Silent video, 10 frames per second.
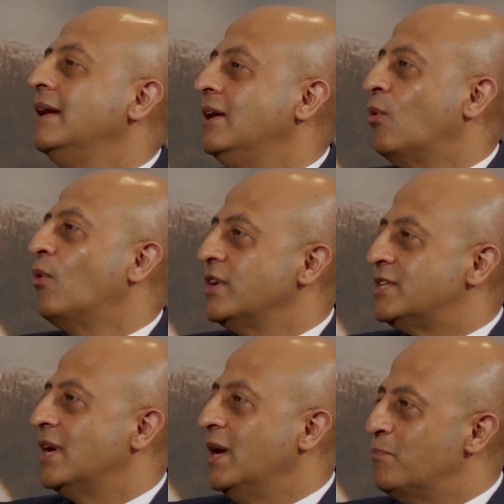in order
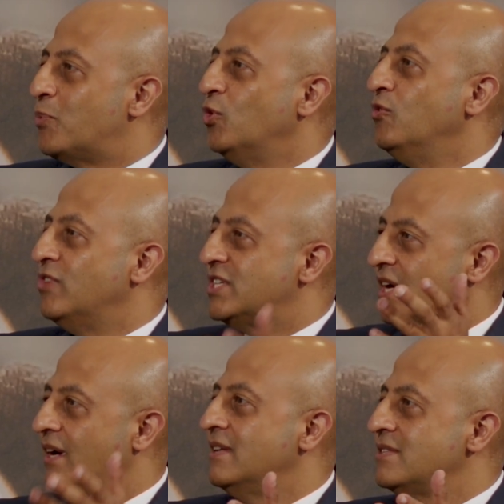to improve
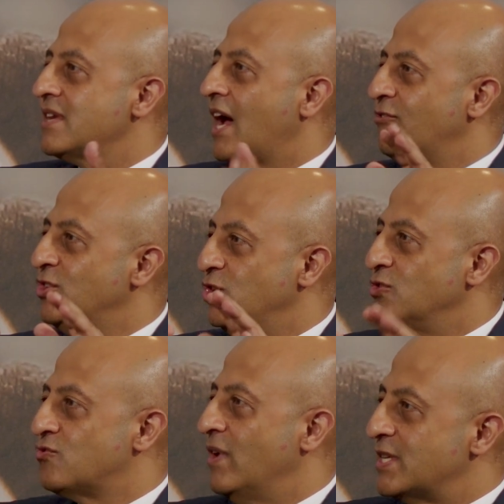returns and
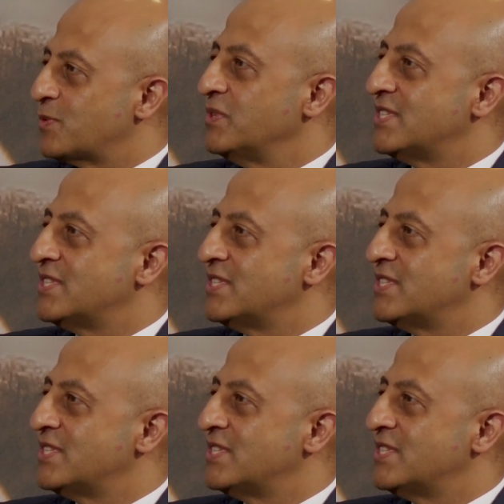reduce risk.